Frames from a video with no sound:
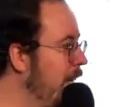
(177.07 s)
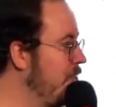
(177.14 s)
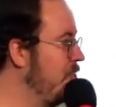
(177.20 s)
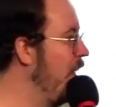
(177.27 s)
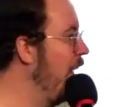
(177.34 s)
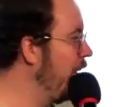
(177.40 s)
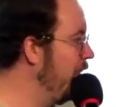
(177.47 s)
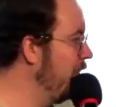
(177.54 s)
it's
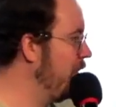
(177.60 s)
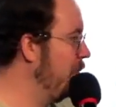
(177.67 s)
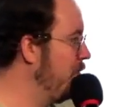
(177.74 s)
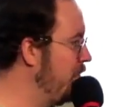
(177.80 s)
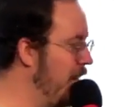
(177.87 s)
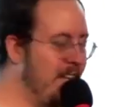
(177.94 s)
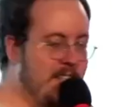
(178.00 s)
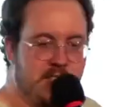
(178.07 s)
not because I'm
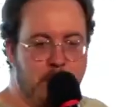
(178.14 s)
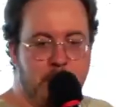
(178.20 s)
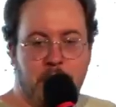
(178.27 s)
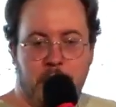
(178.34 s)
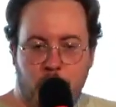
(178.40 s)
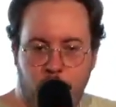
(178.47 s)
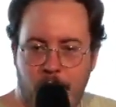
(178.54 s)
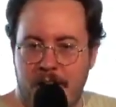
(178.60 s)
saying
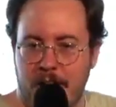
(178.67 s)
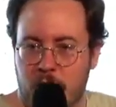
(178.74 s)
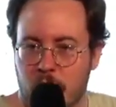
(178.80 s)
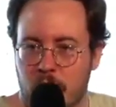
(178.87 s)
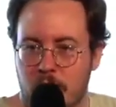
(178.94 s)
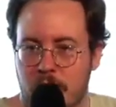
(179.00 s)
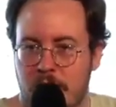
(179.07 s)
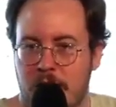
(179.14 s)
something
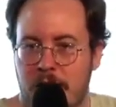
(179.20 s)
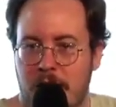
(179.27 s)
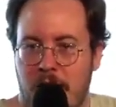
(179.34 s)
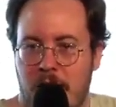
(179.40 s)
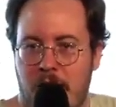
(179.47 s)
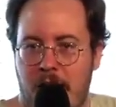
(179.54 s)
heretical uh,